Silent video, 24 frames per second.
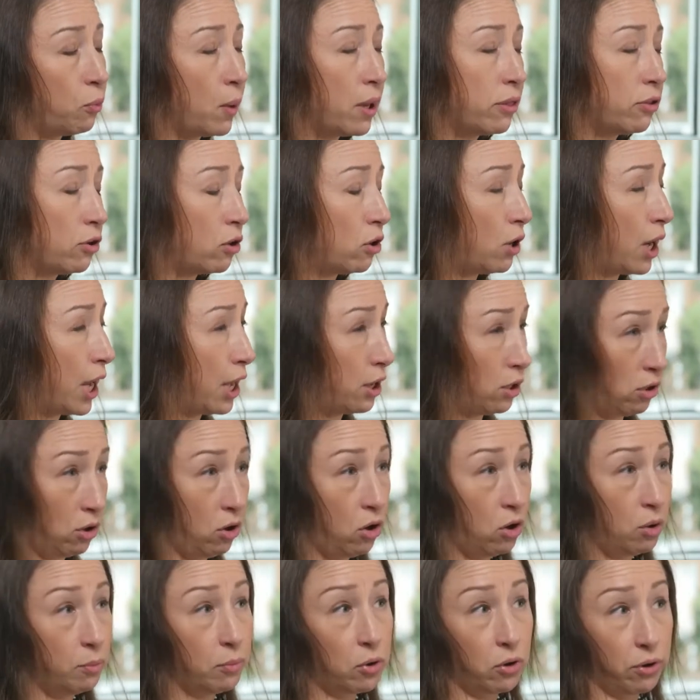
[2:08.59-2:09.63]
whether at
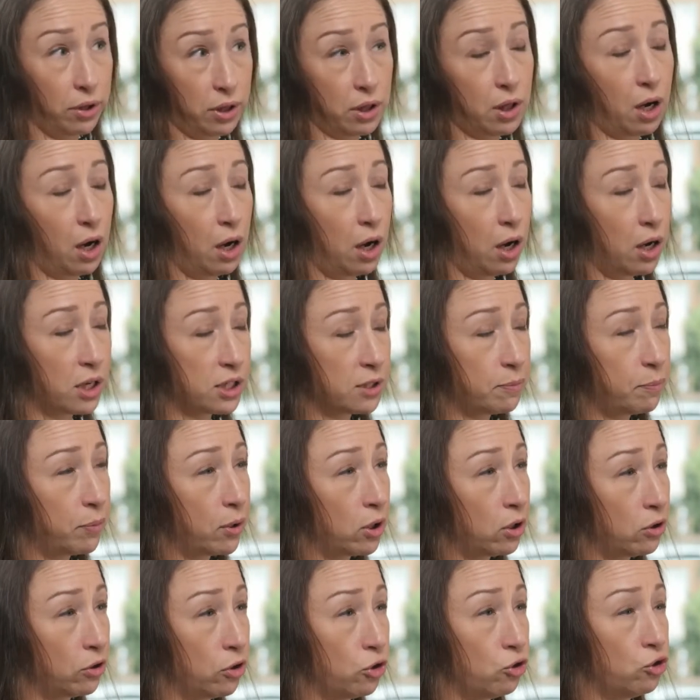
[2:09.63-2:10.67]
home or in the
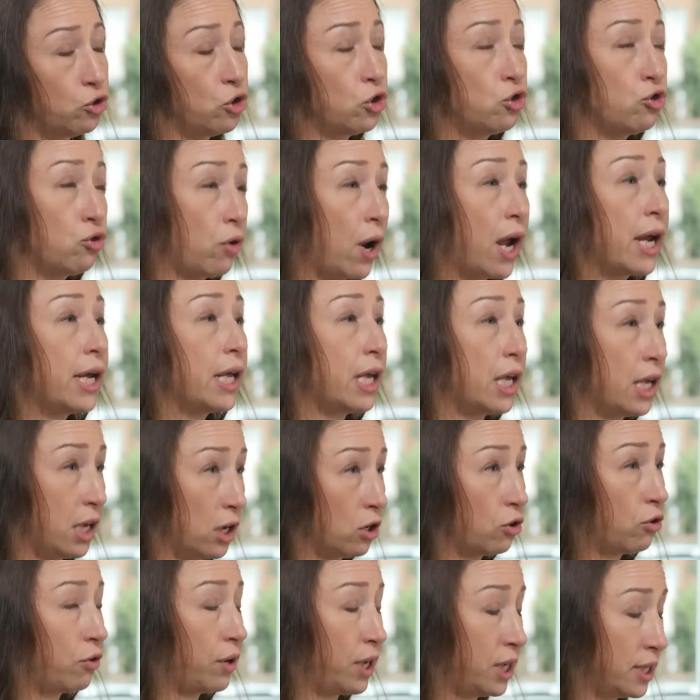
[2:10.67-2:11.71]
hospital, you should try to
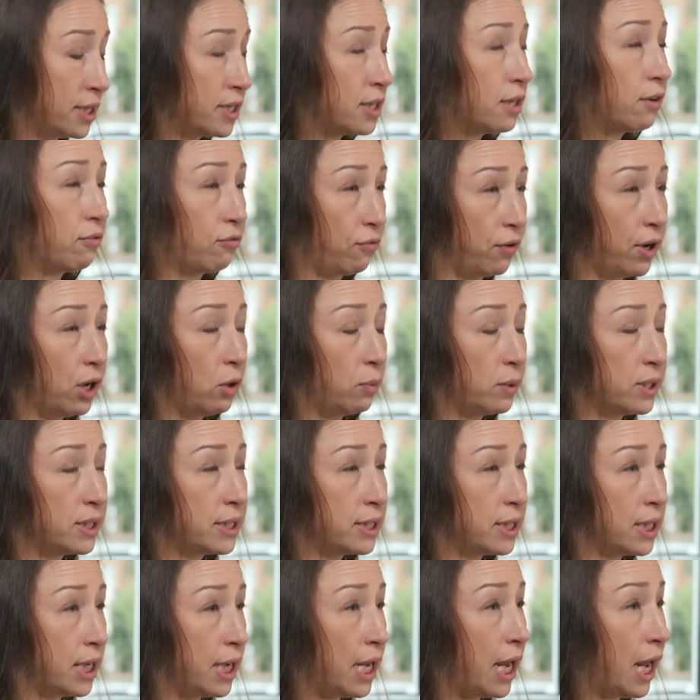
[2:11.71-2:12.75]
increase the
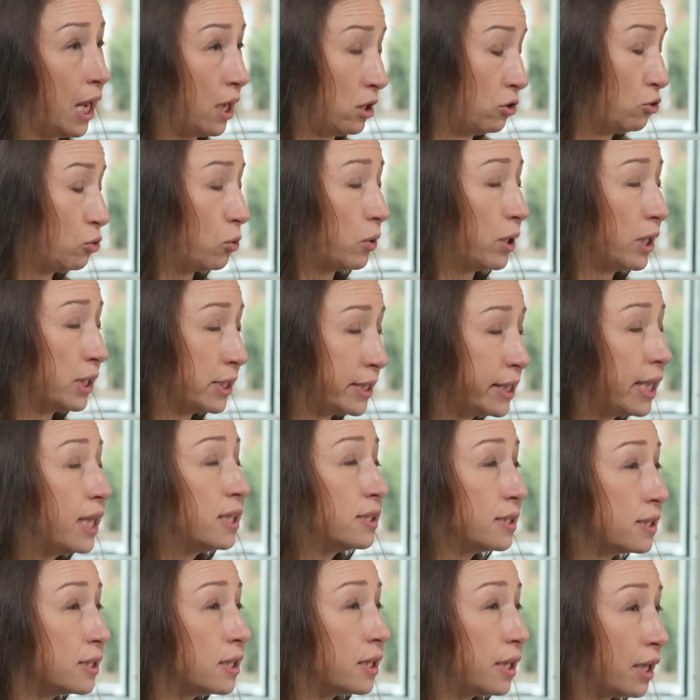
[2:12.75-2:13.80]
frequency and or
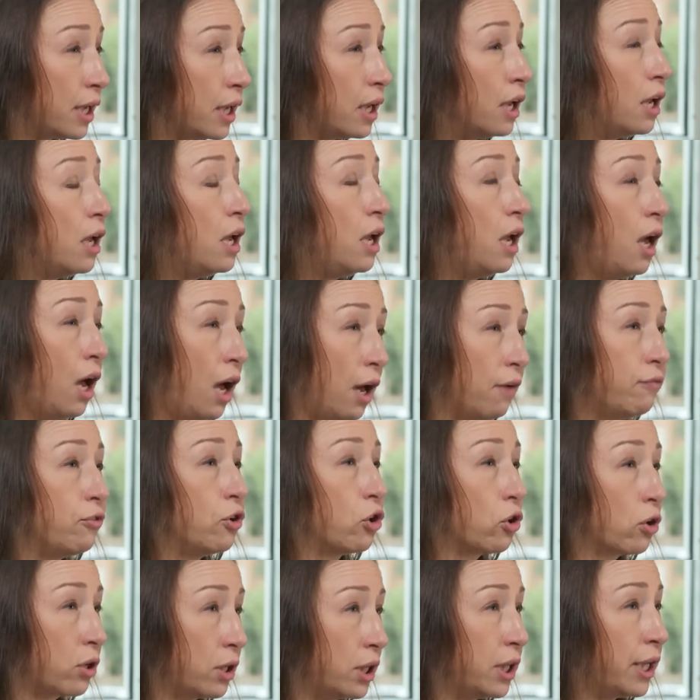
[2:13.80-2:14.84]
intensity of
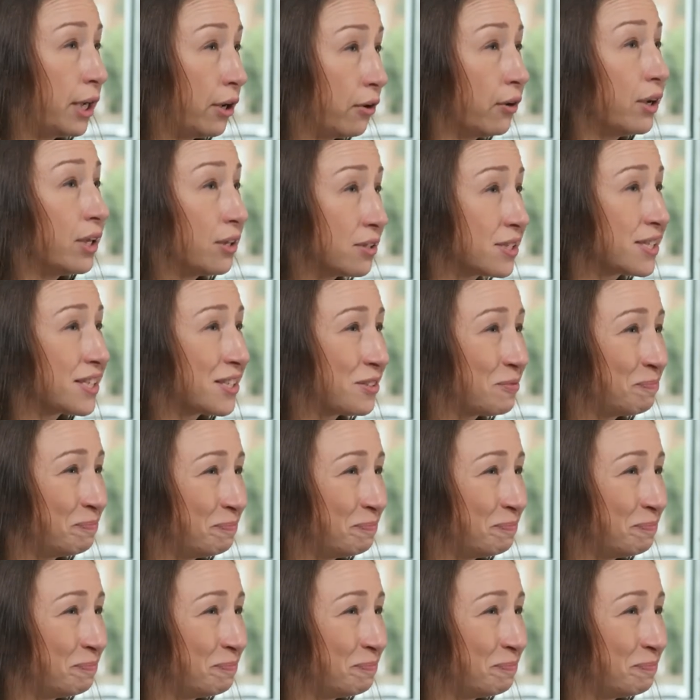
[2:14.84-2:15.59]
your clearance.